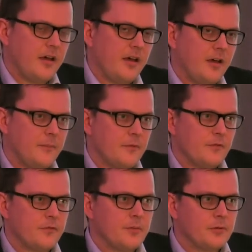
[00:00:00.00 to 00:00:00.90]

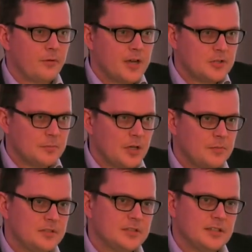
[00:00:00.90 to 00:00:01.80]
For immigration
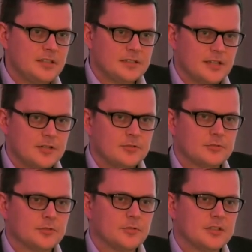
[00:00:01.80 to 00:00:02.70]
purposes and international
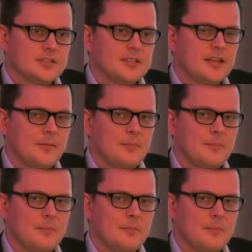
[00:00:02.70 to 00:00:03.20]
surrogacy, that